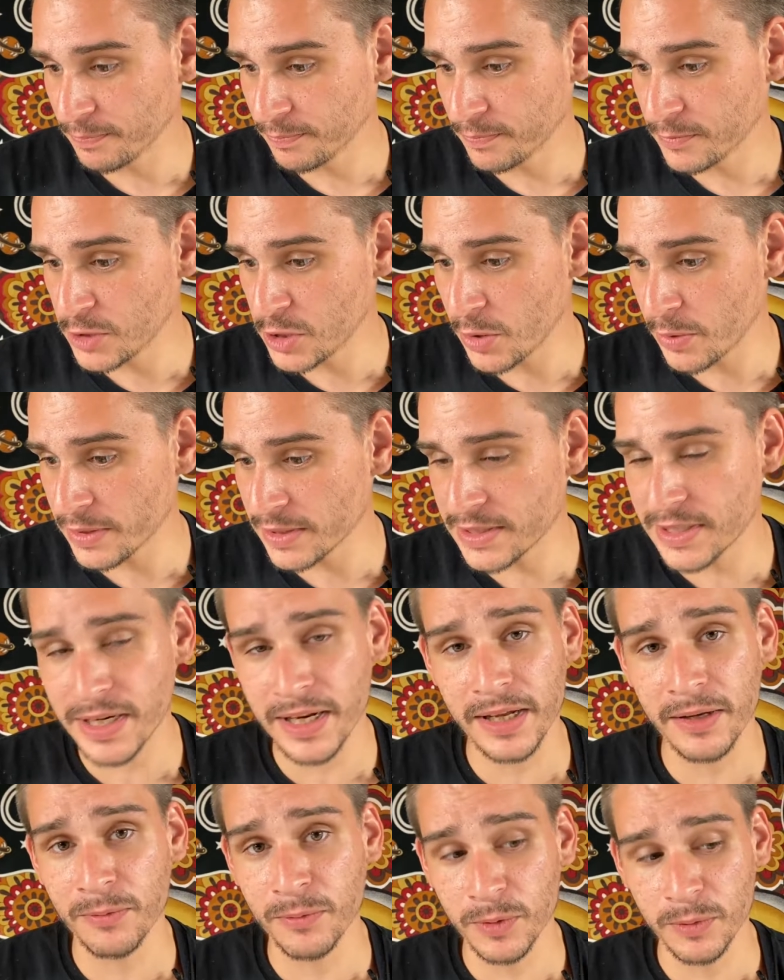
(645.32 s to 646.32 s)
showing
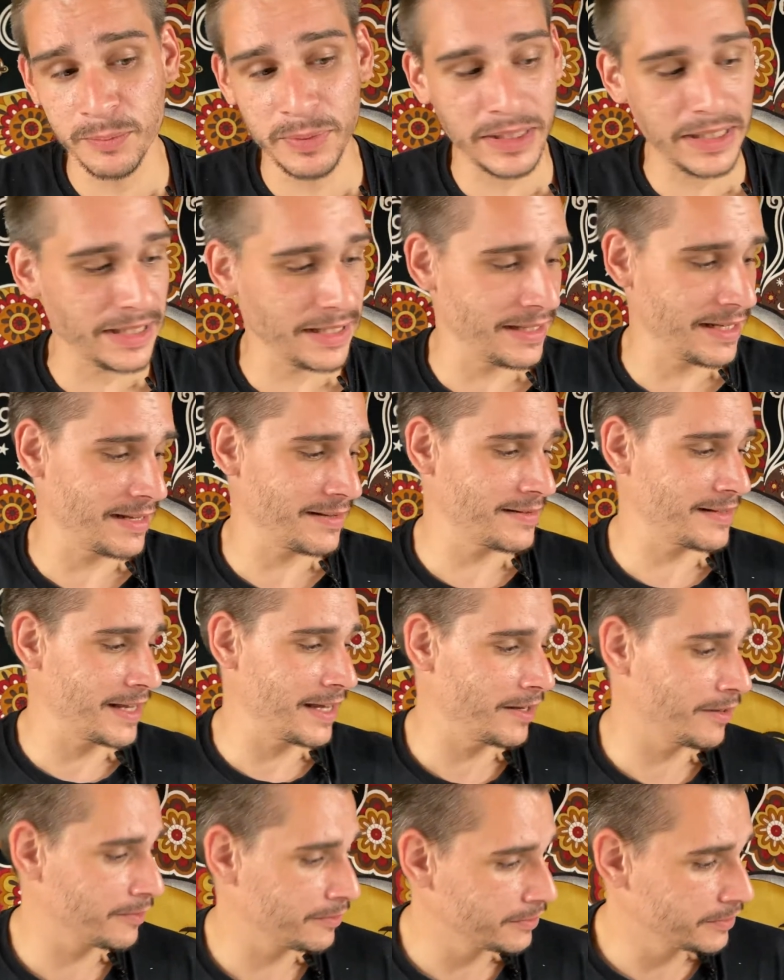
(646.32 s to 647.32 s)
today will be in that
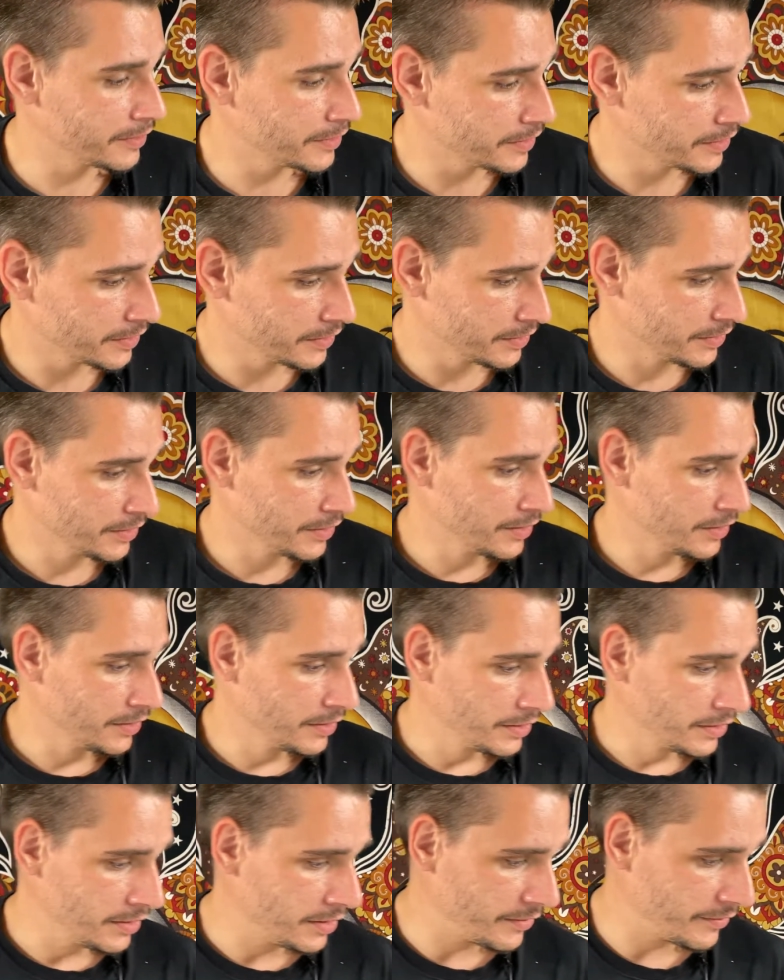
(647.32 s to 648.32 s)
sale.
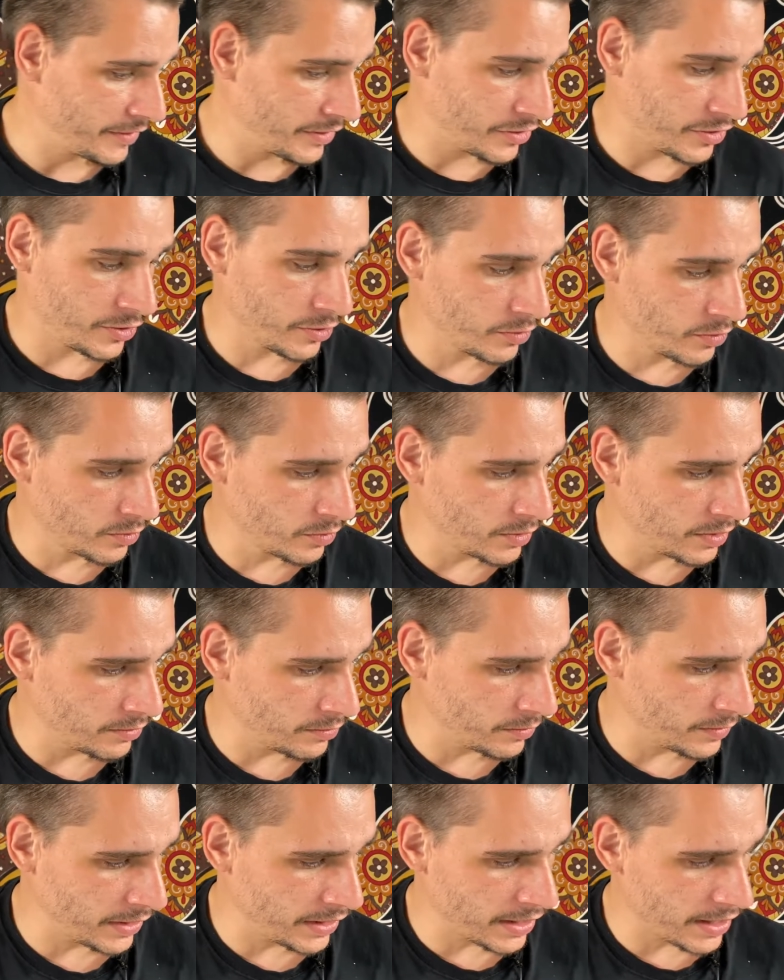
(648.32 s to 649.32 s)
All right, so what
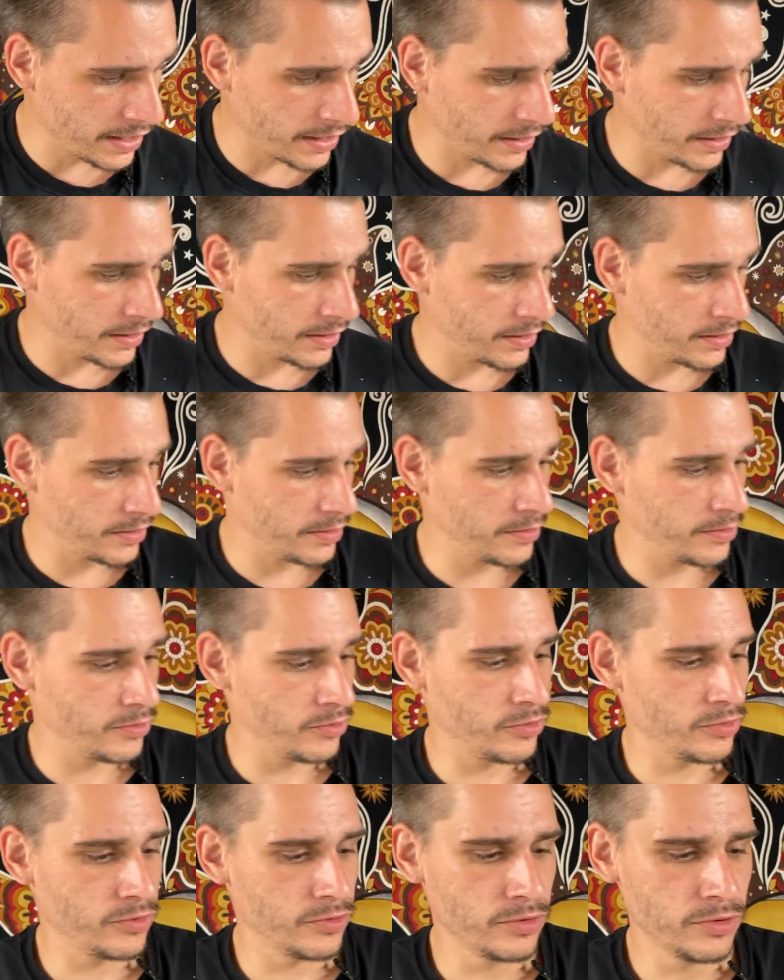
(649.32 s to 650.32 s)
we got
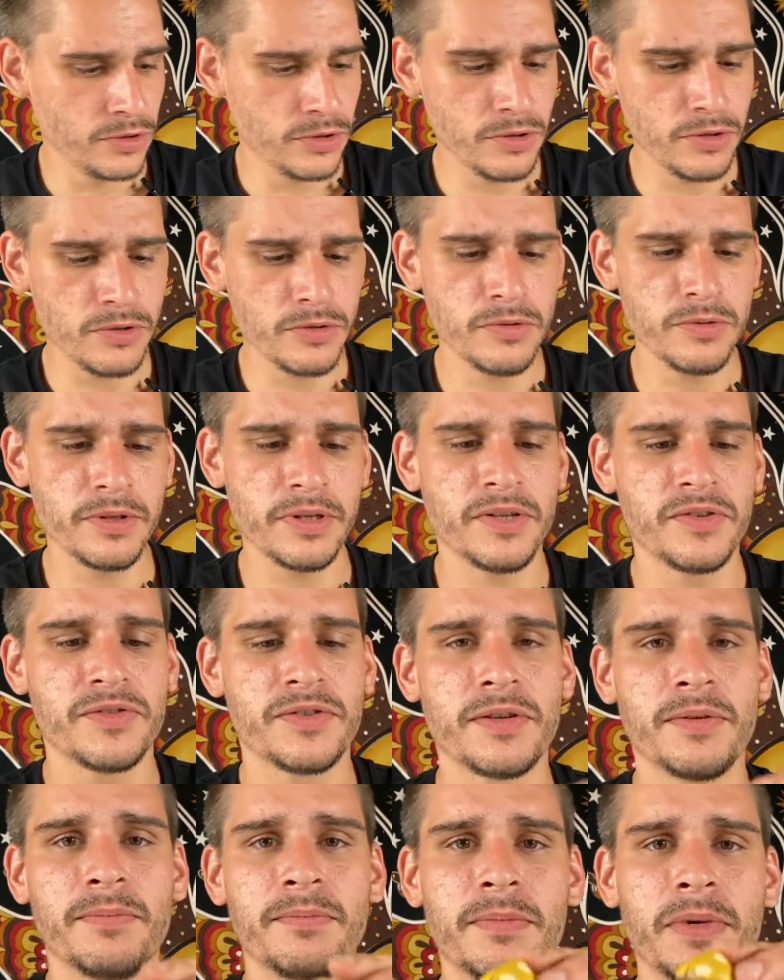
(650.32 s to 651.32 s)
new is
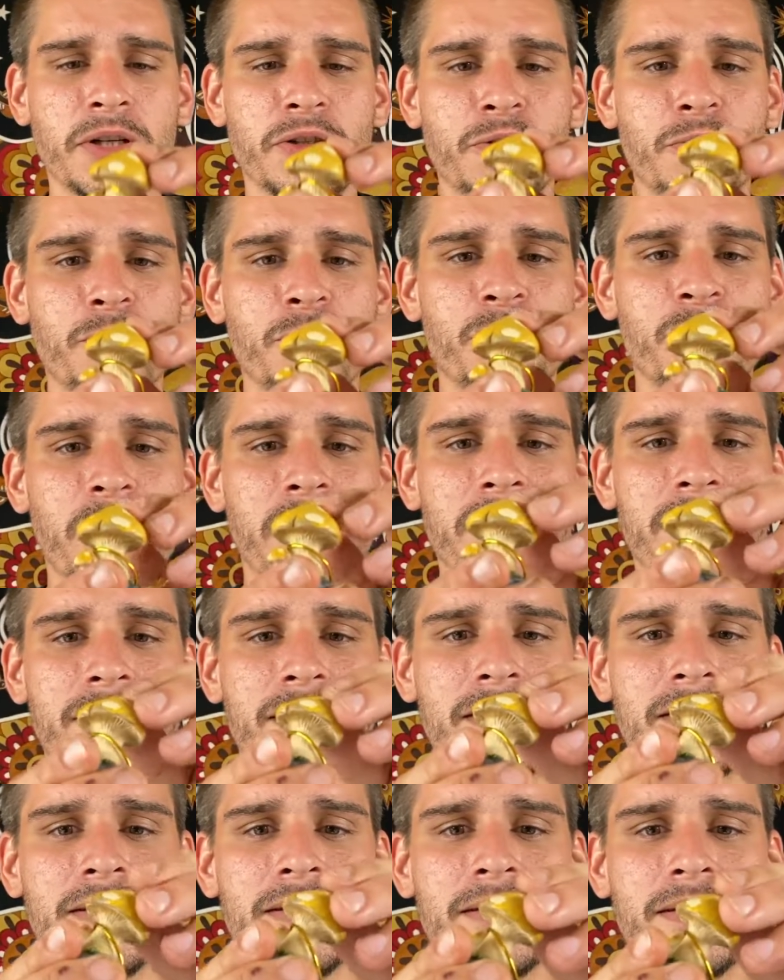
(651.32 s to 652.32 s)
some mushroom
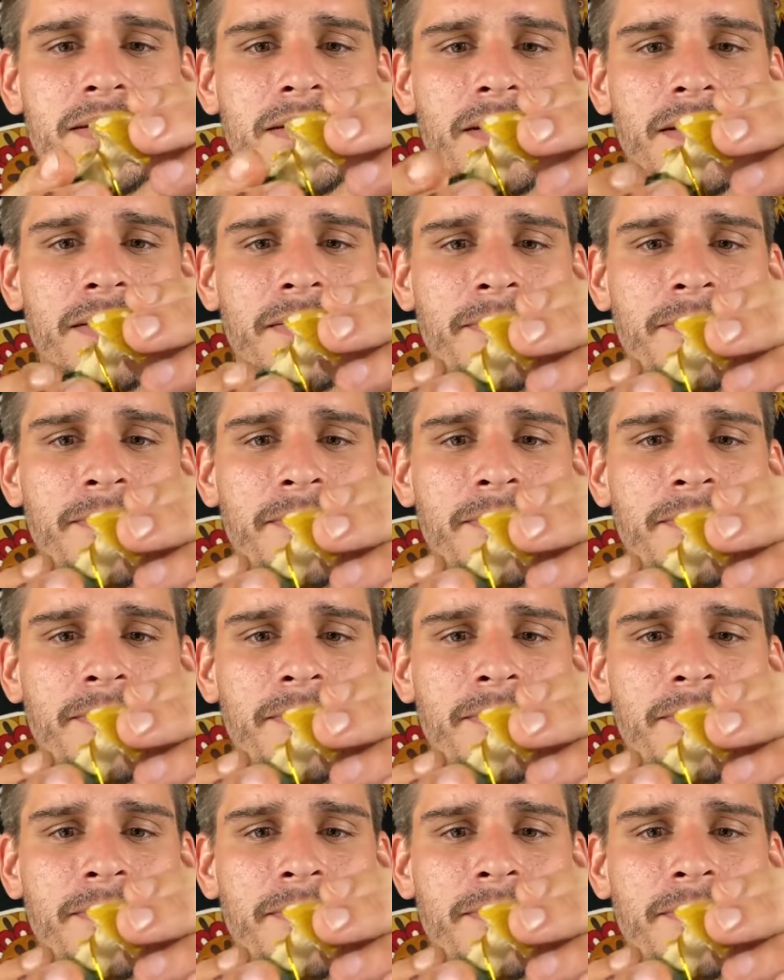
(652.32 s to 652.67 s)
pieces.